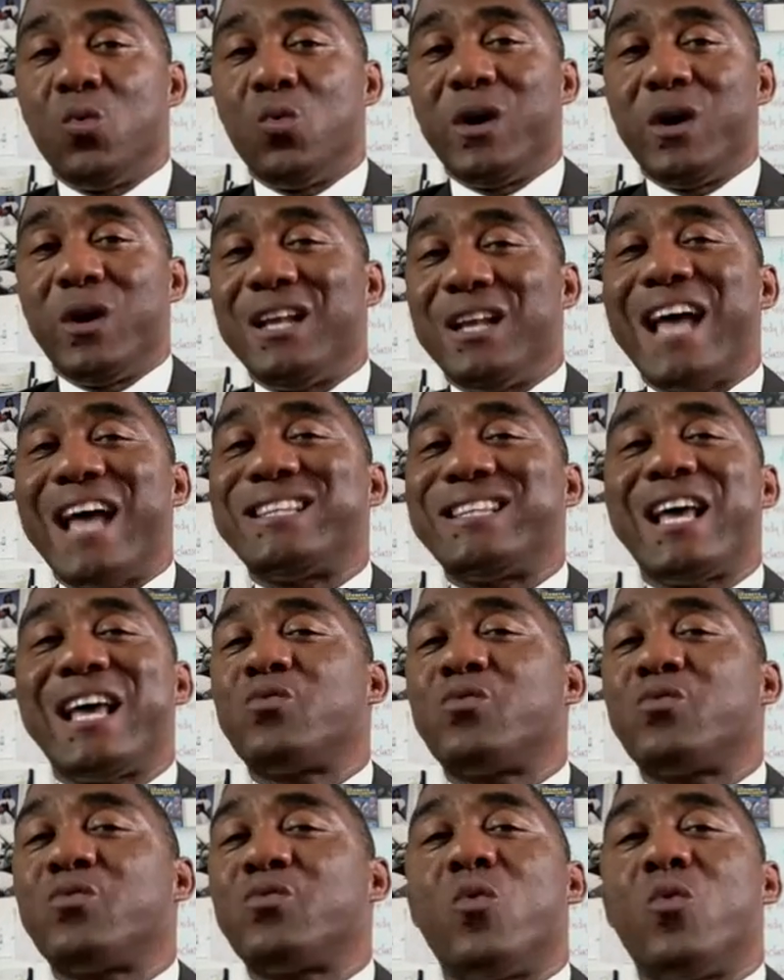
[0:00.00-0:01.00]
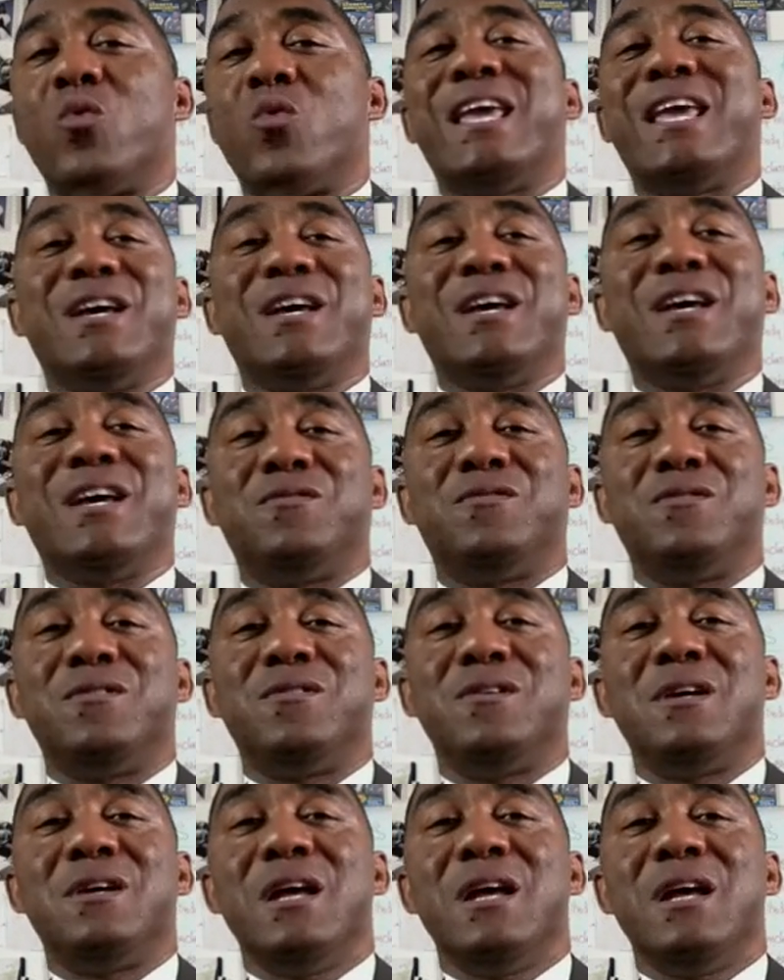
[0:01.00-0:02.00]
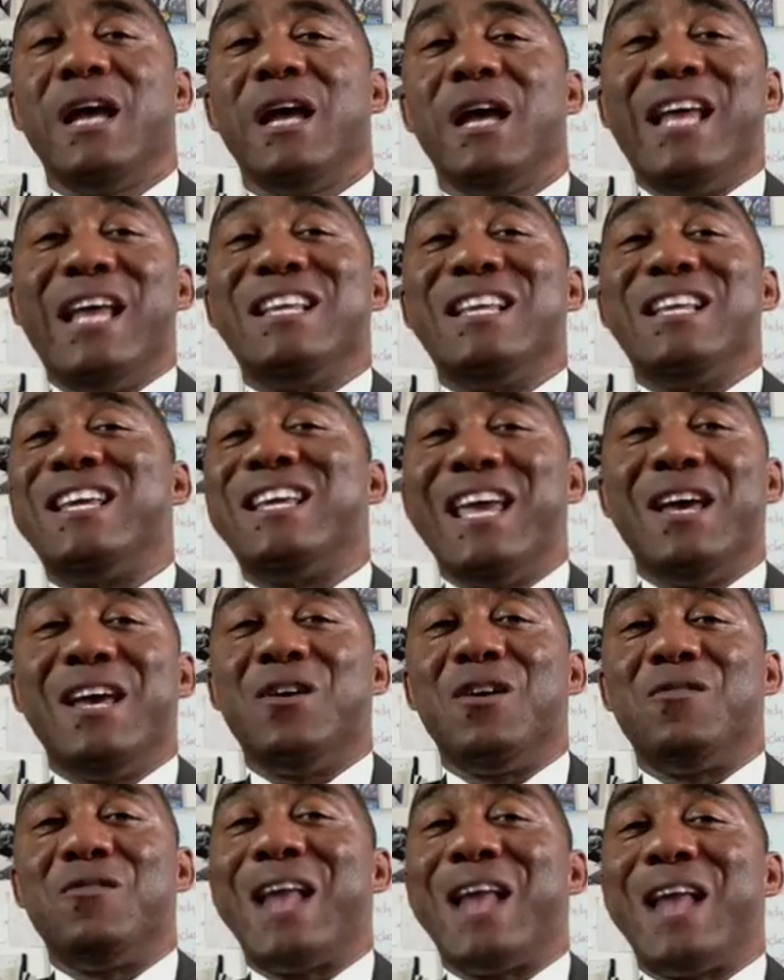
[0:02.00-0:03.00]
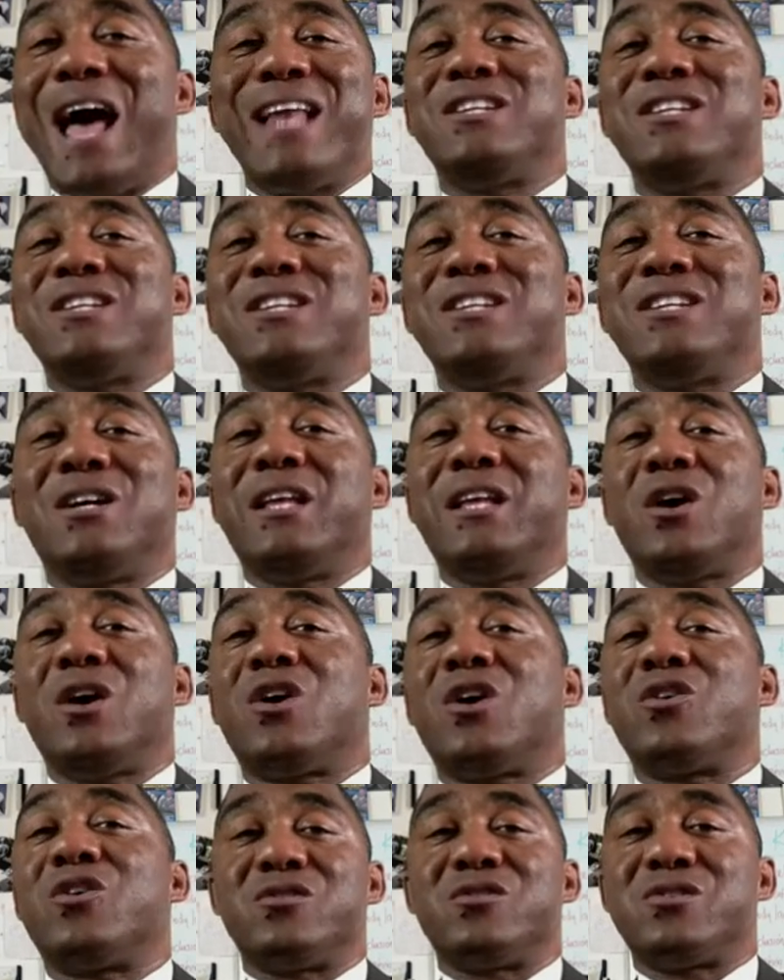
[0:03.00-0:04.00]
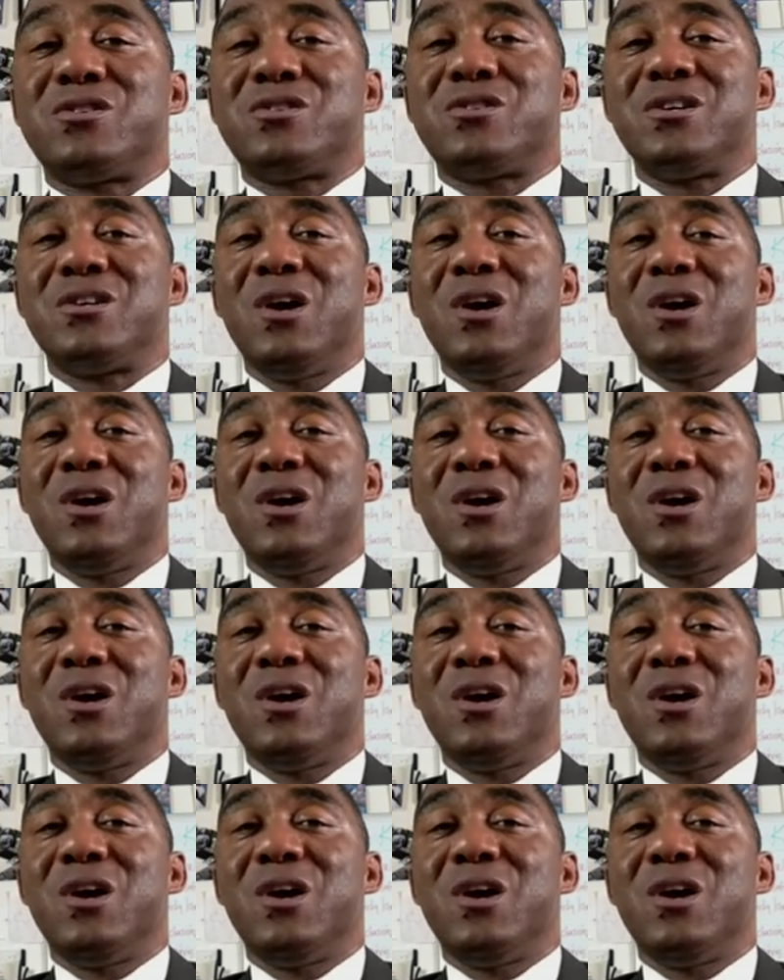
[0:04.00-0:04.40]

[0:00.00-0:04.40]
What is that? That's where we give and give, not until it hurts.